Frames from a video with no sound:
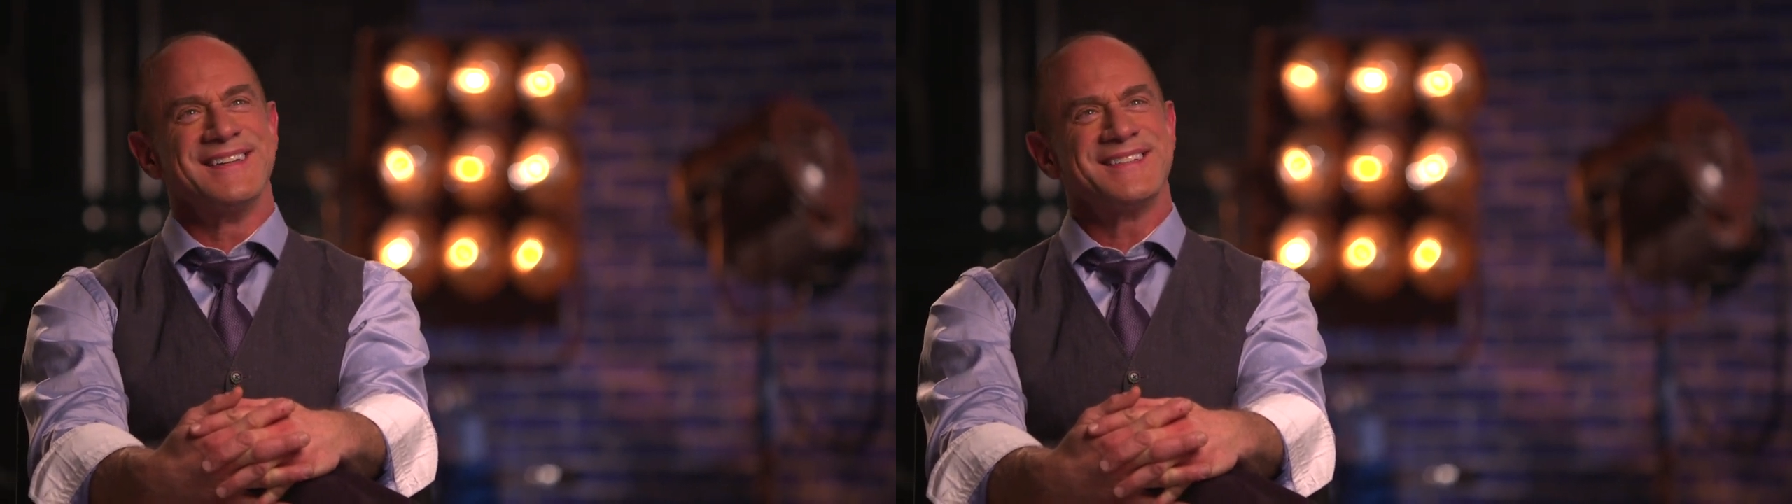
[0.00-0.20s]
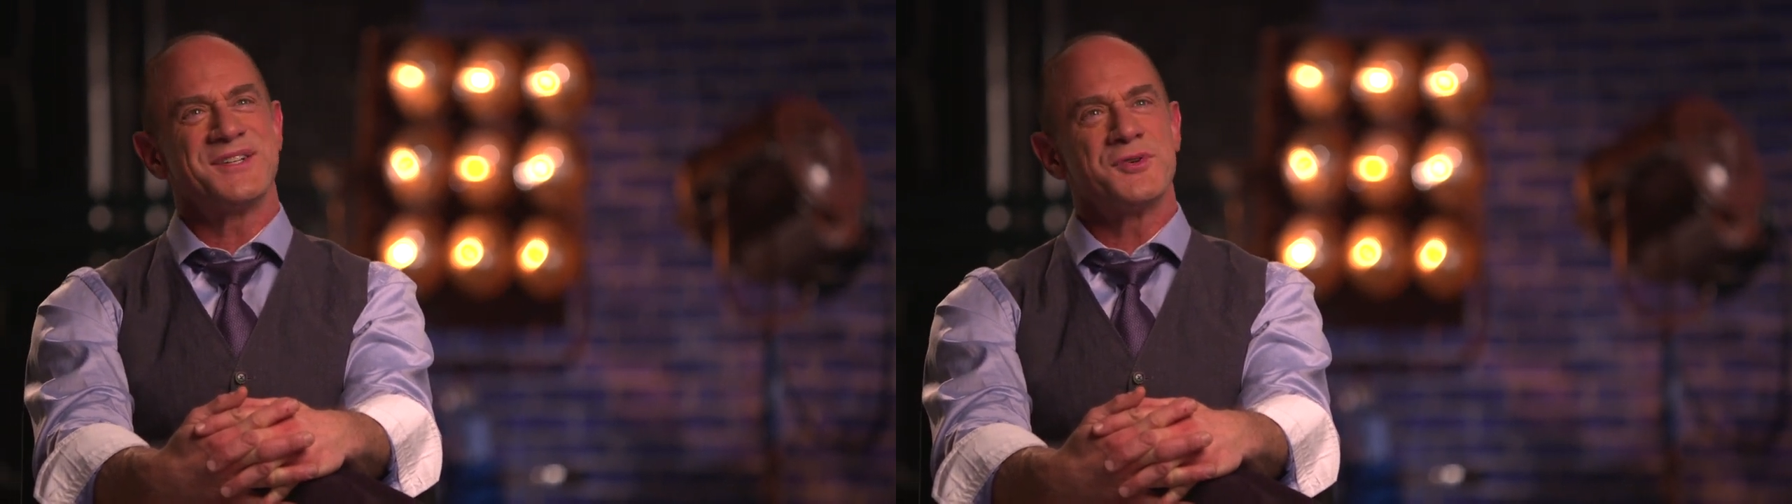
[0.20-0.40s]

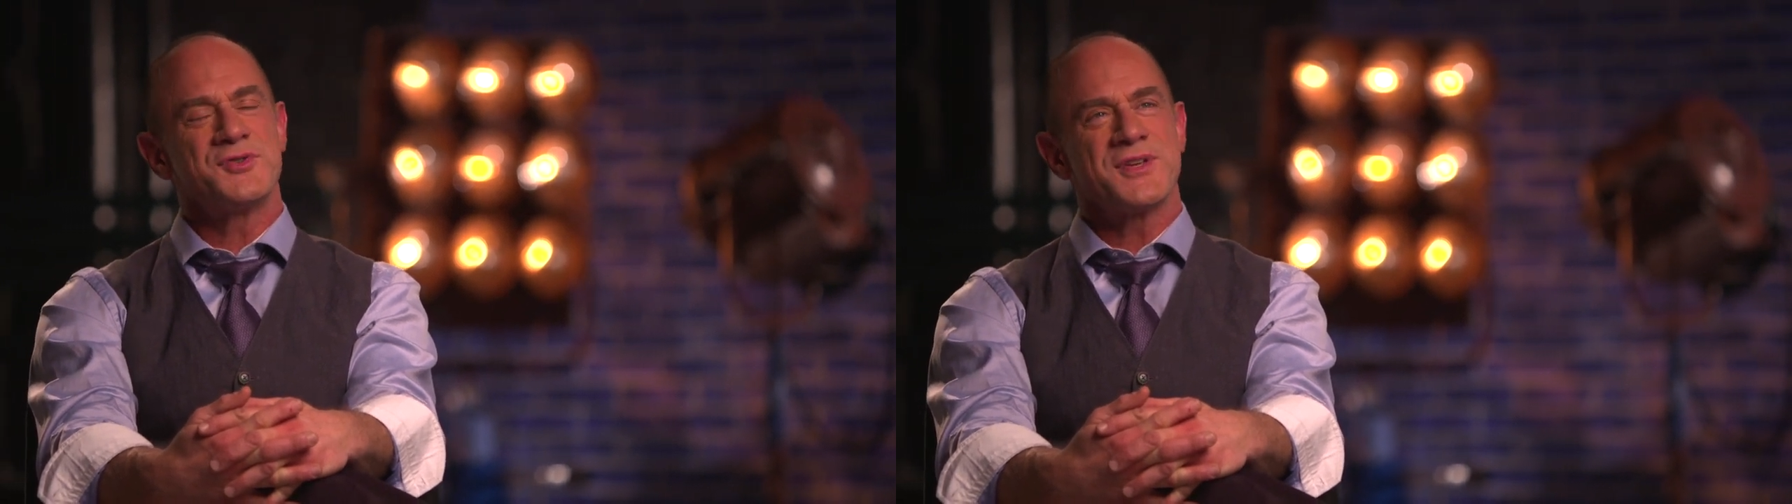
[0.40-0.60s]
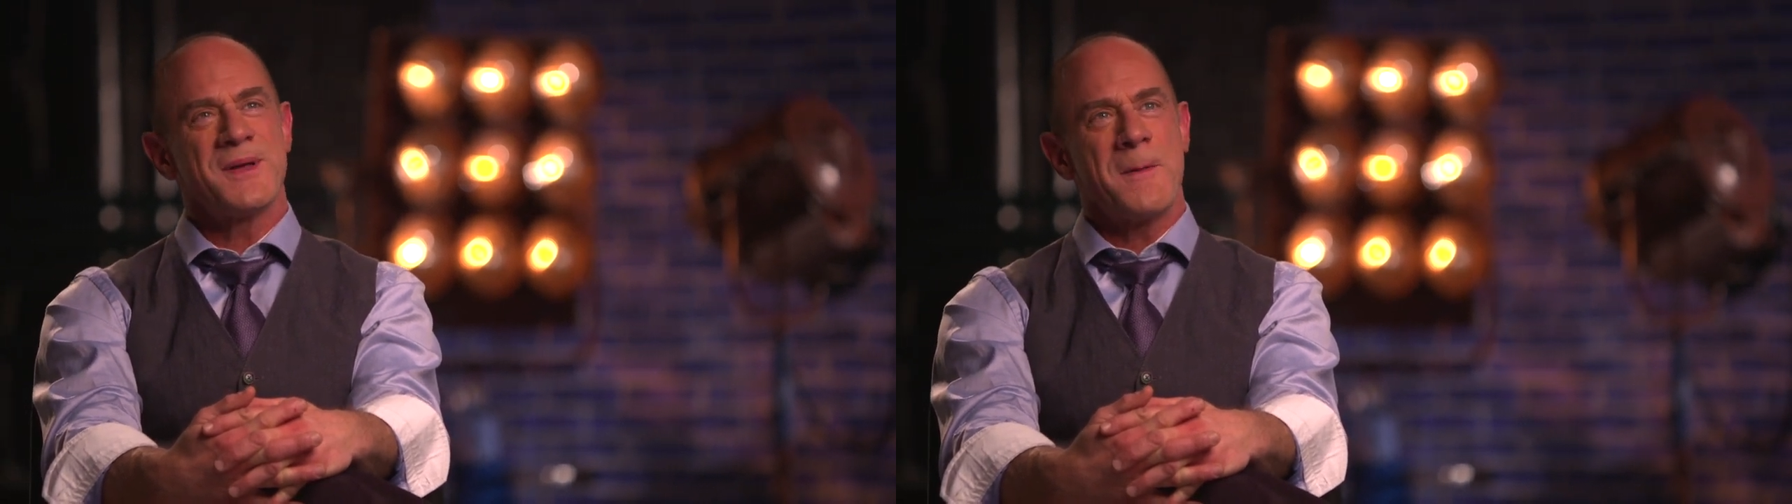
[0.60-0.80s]
She
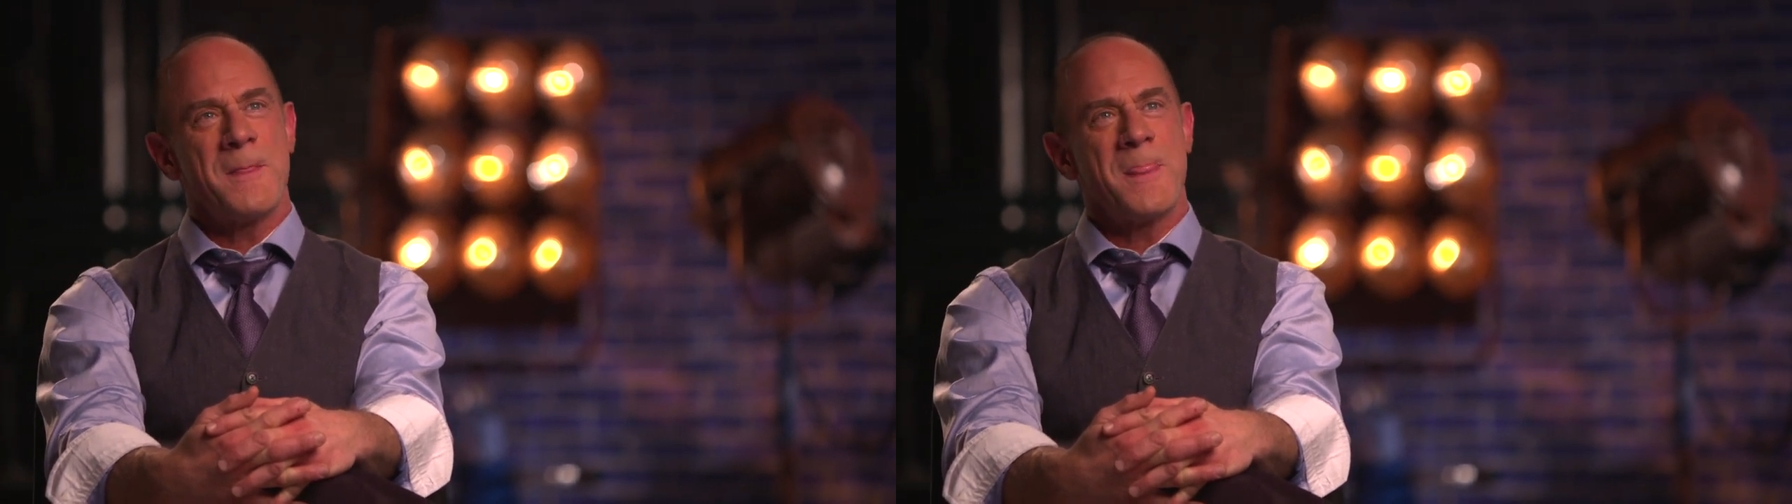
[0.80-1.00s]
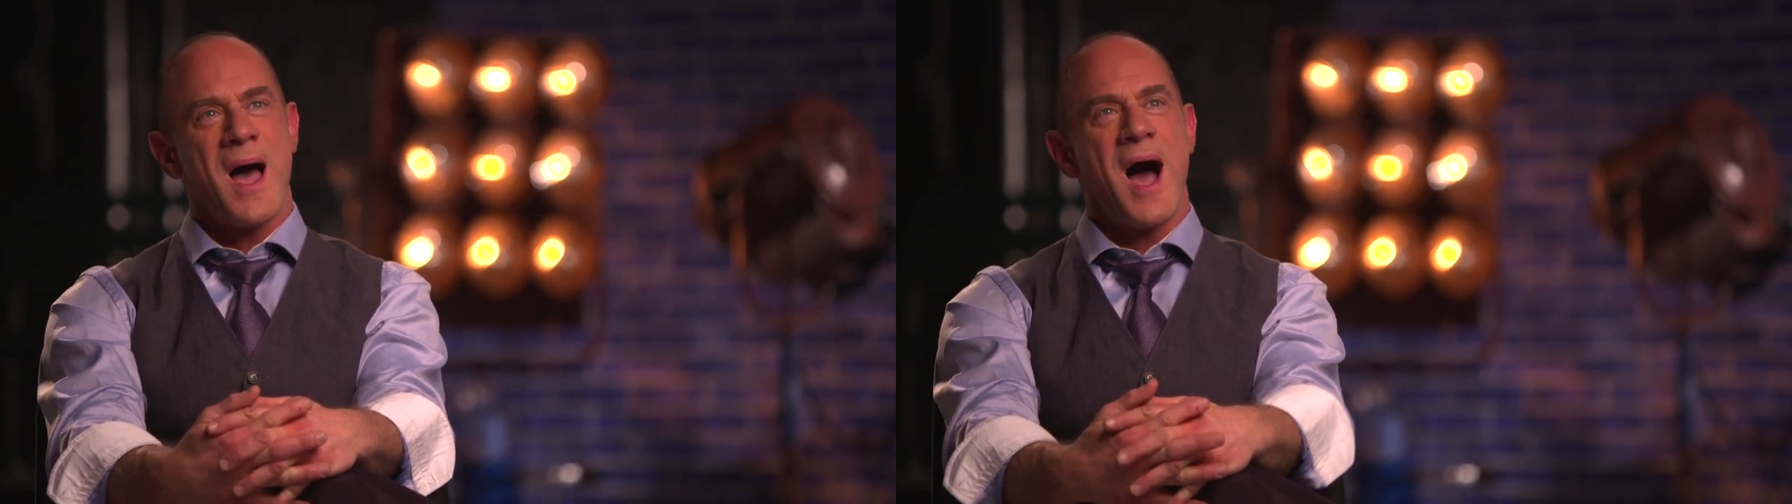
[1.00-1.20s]
goes,
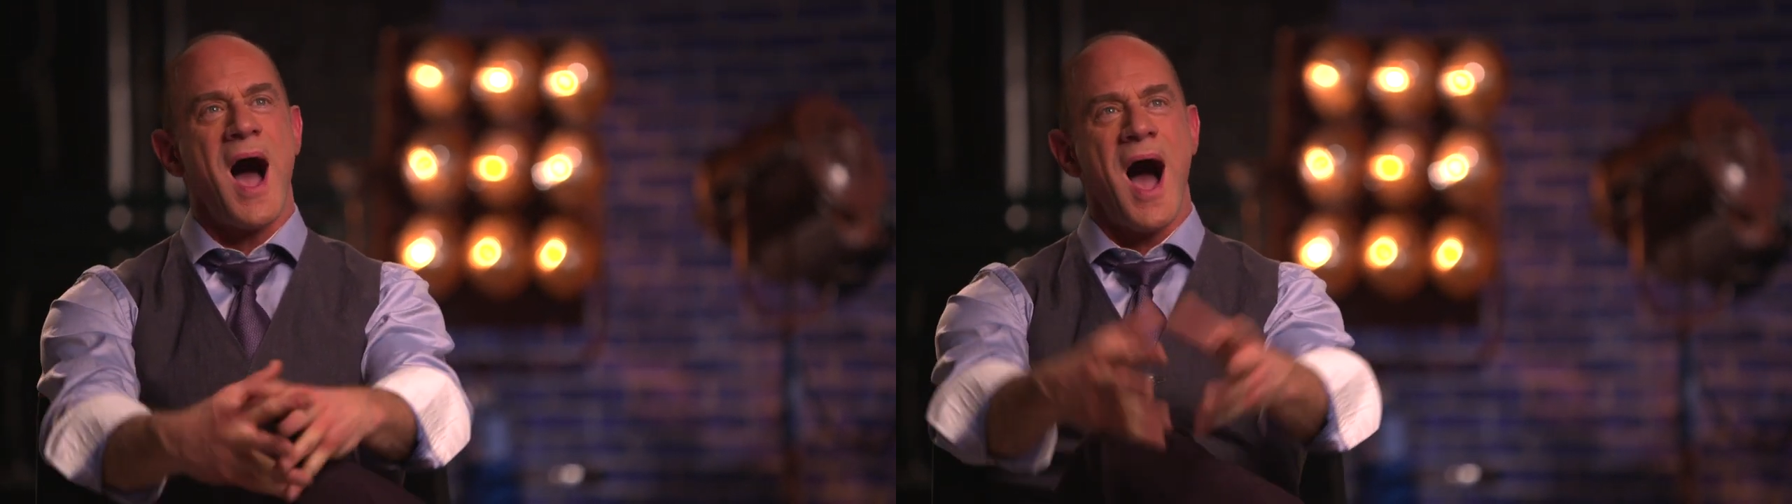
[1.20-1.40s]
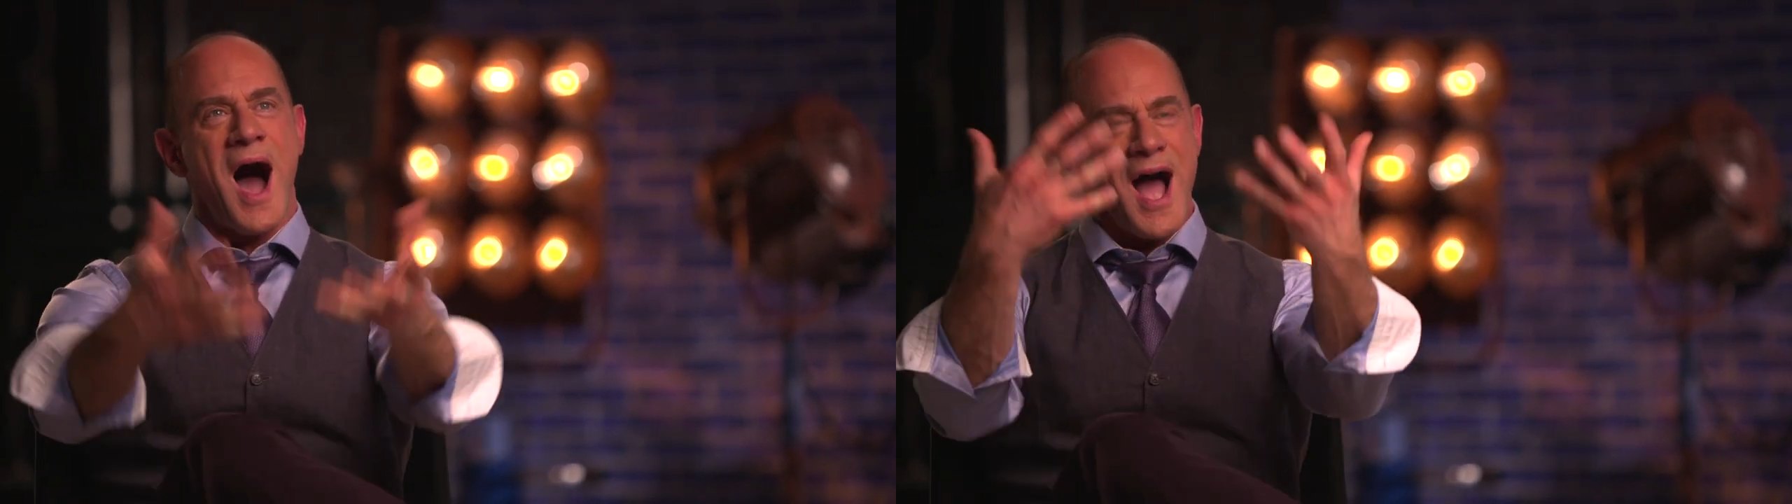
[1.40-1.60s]

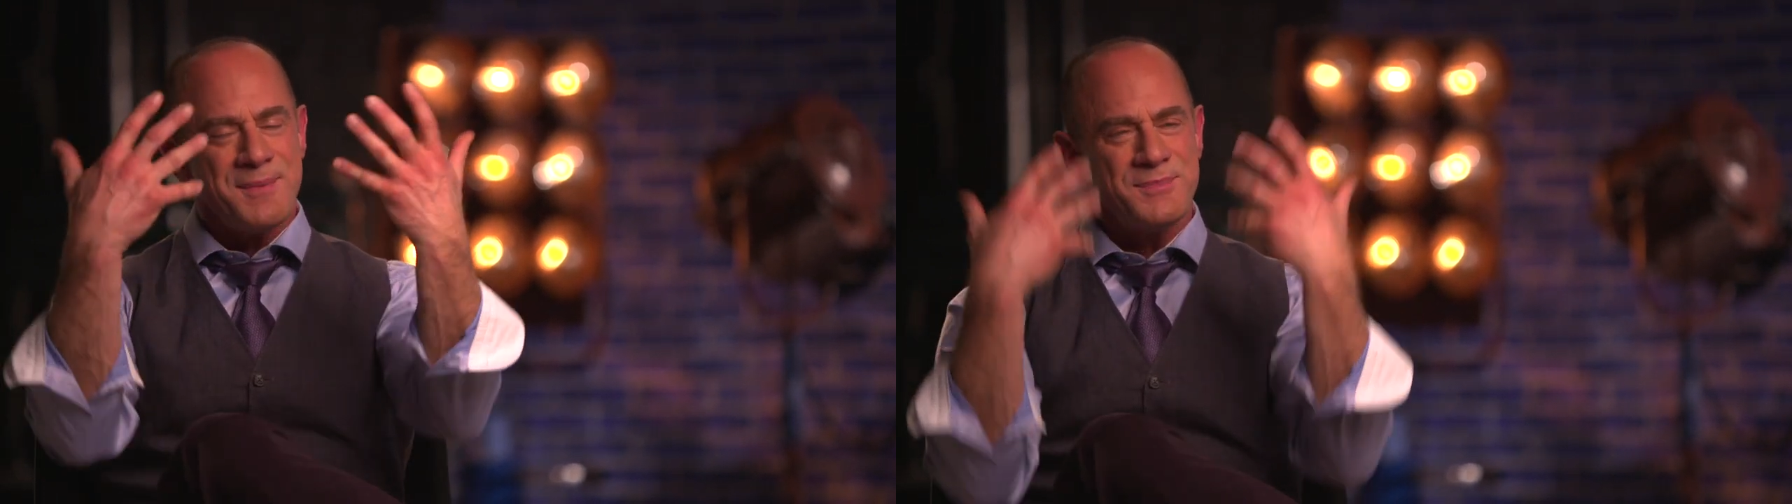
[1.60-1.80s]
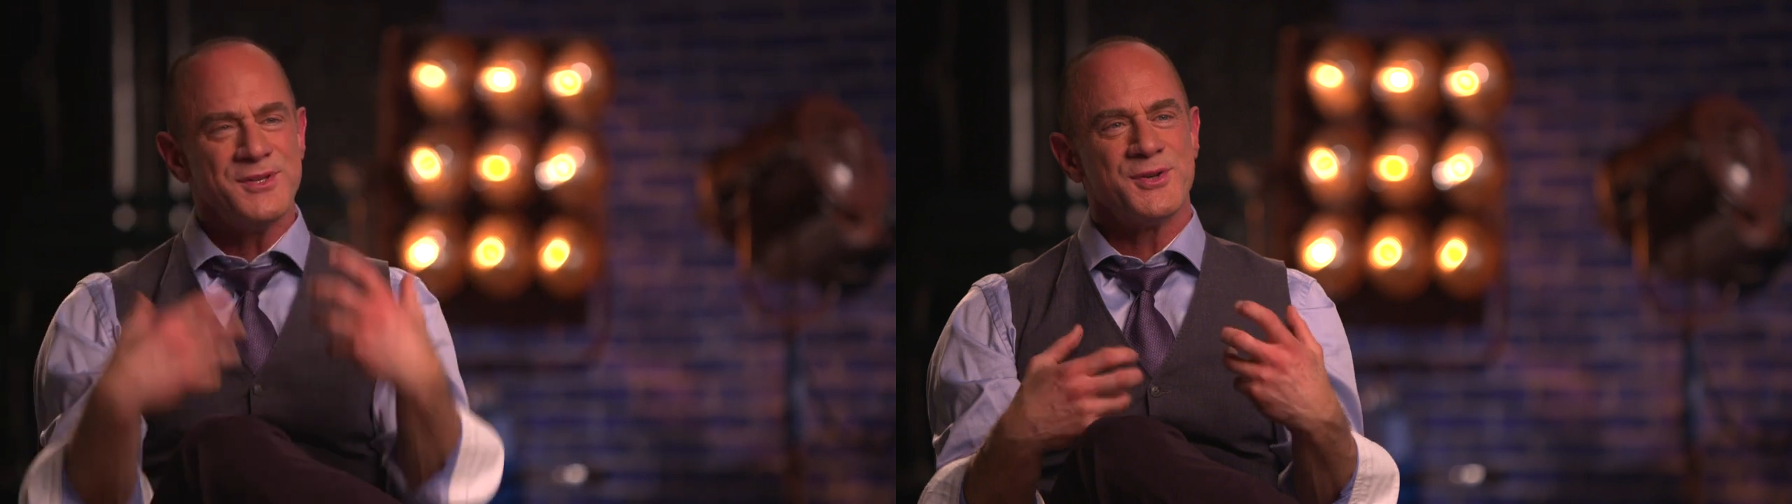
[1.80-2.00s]
"I'm the